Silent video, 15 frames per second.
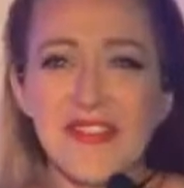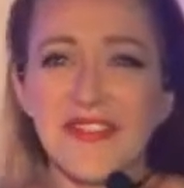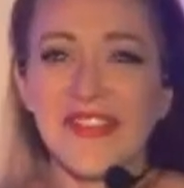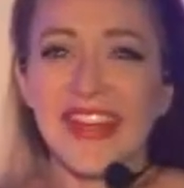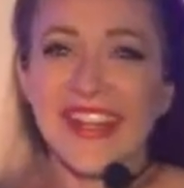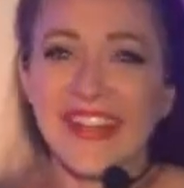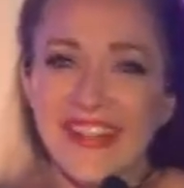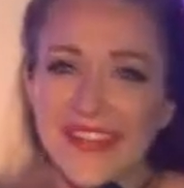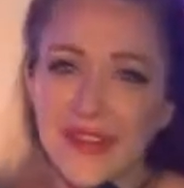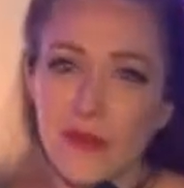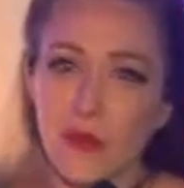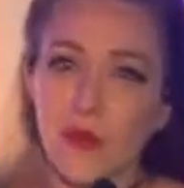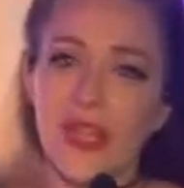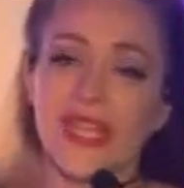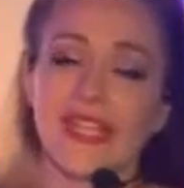
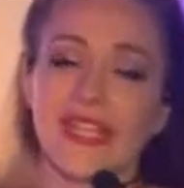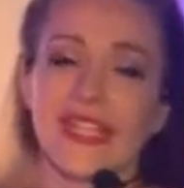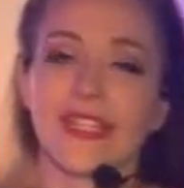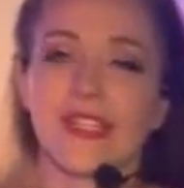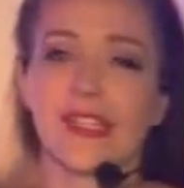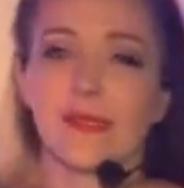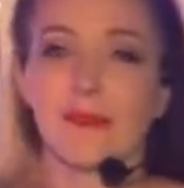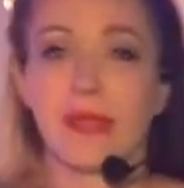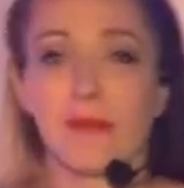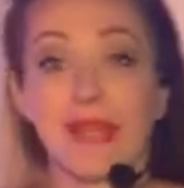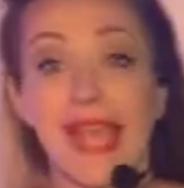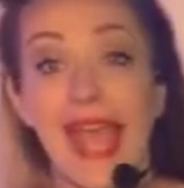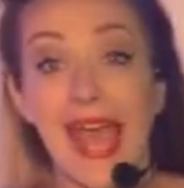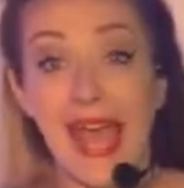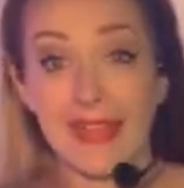where we need to
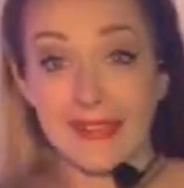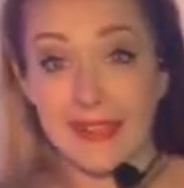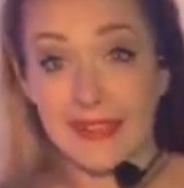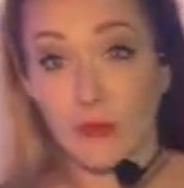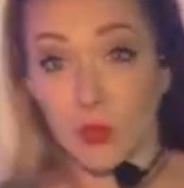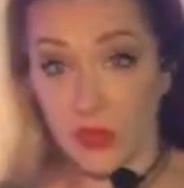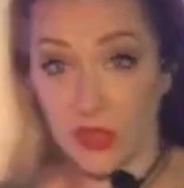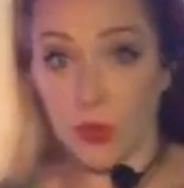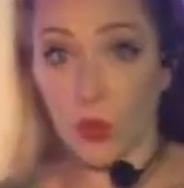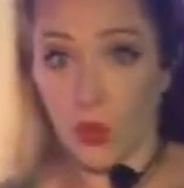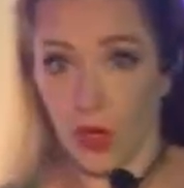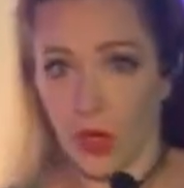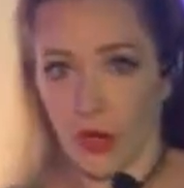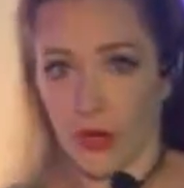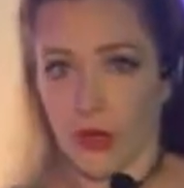maybe add the
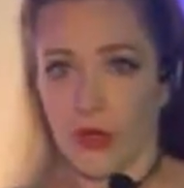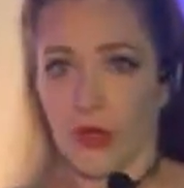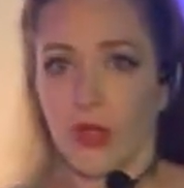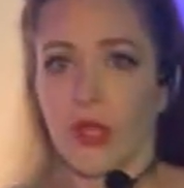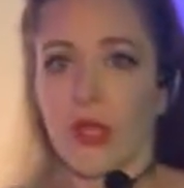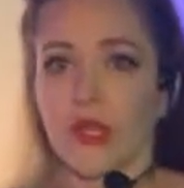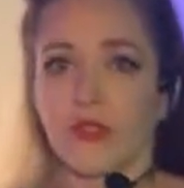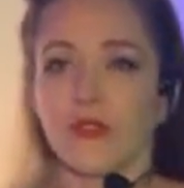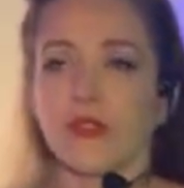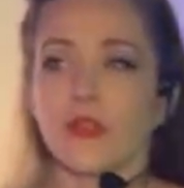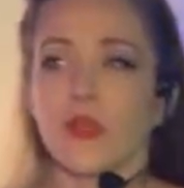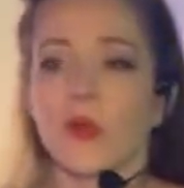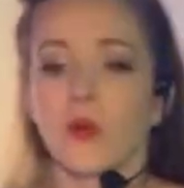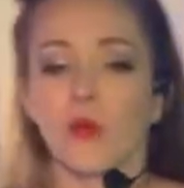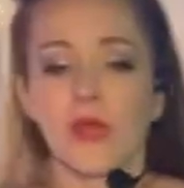work.
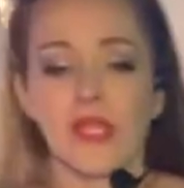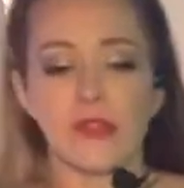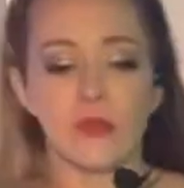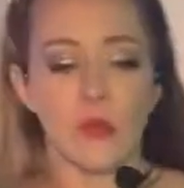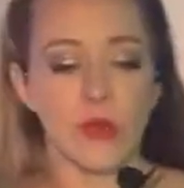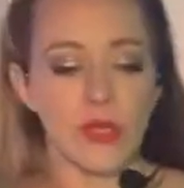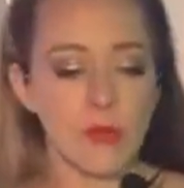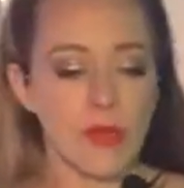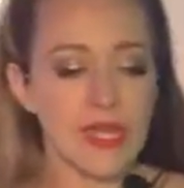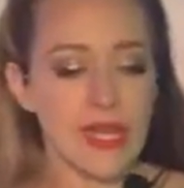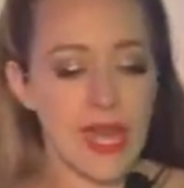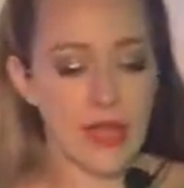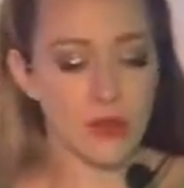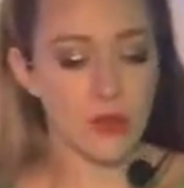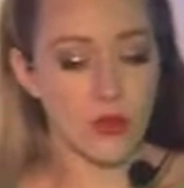So it's going to be
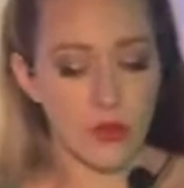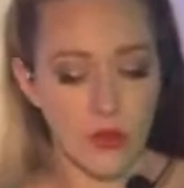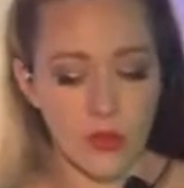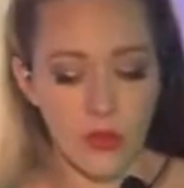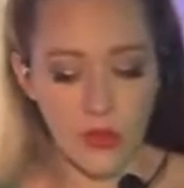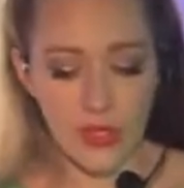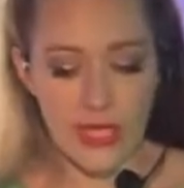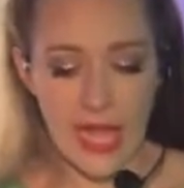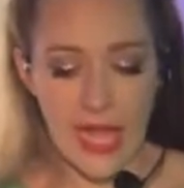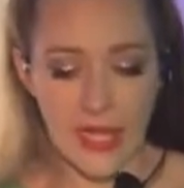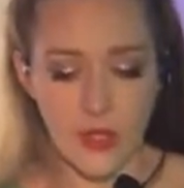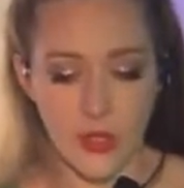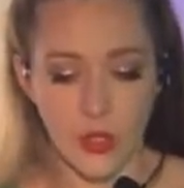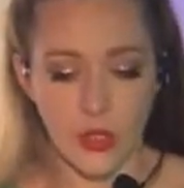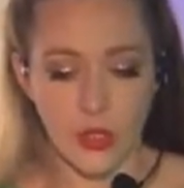natural
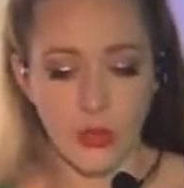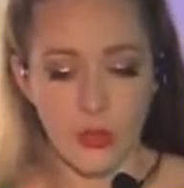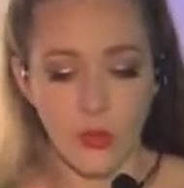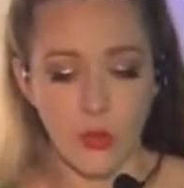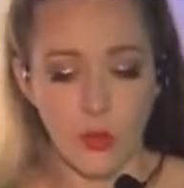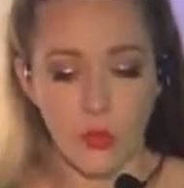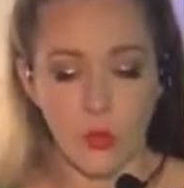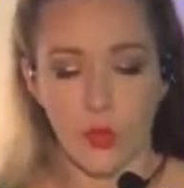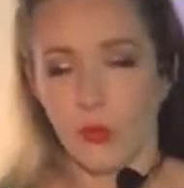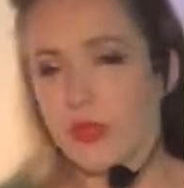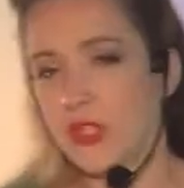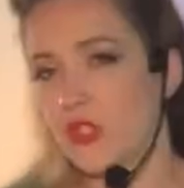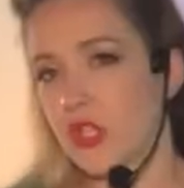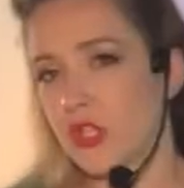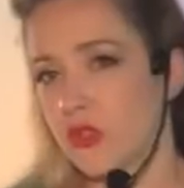that you will
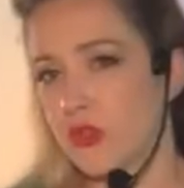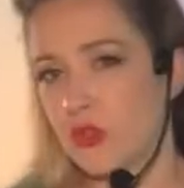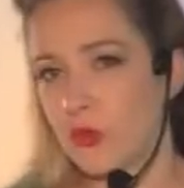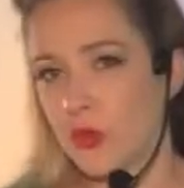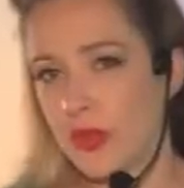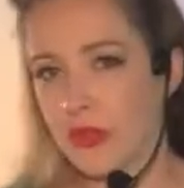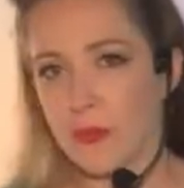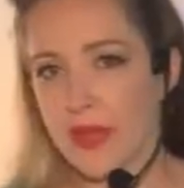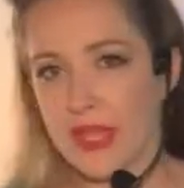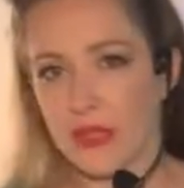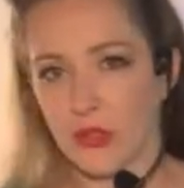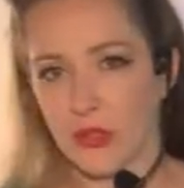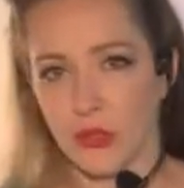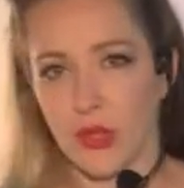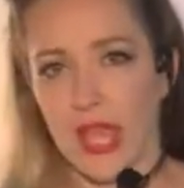be just doing the
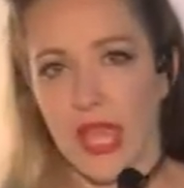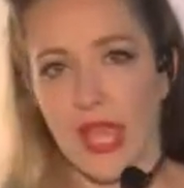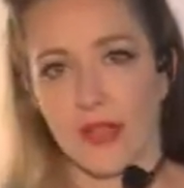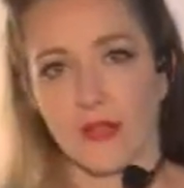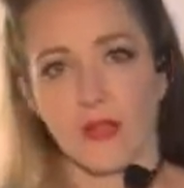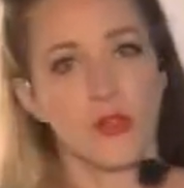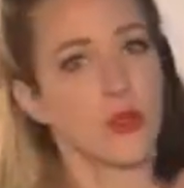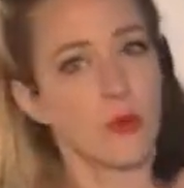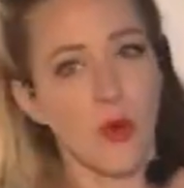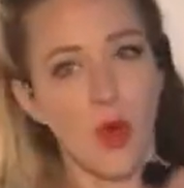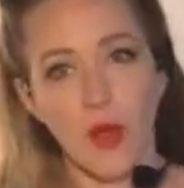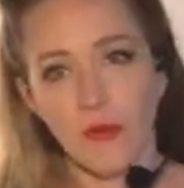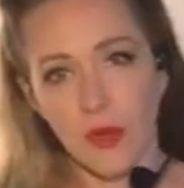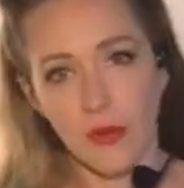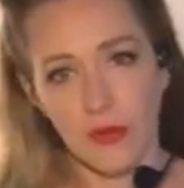best you can. So
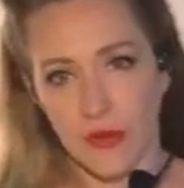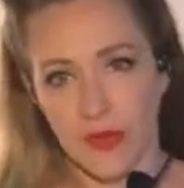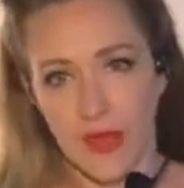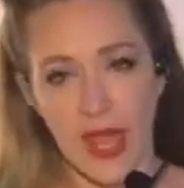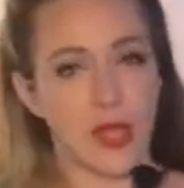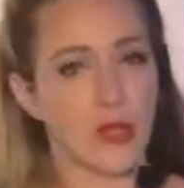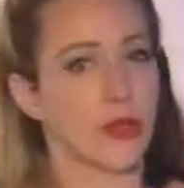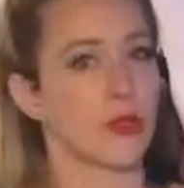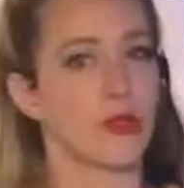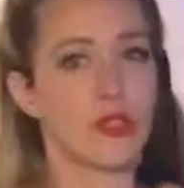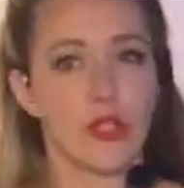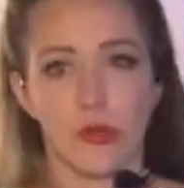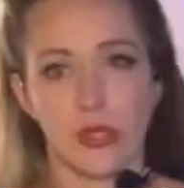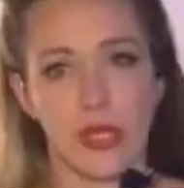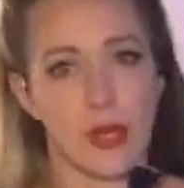bravo for that, you
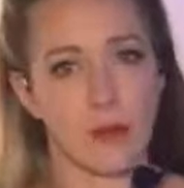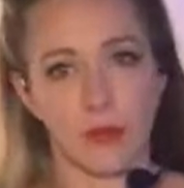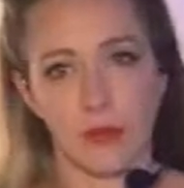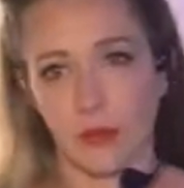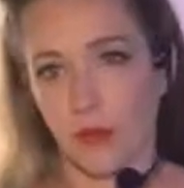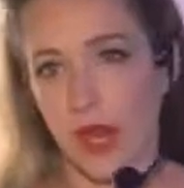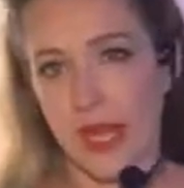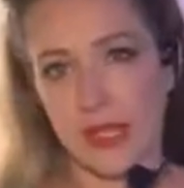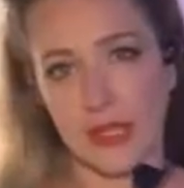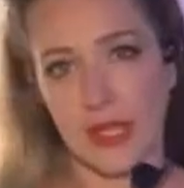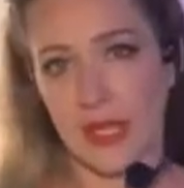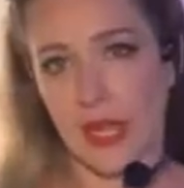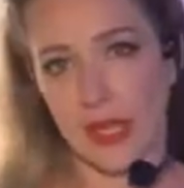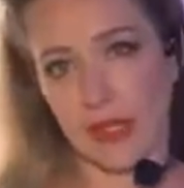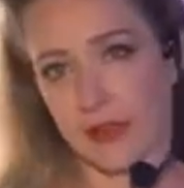showed up, right?
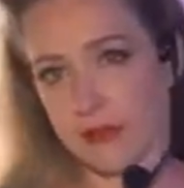Like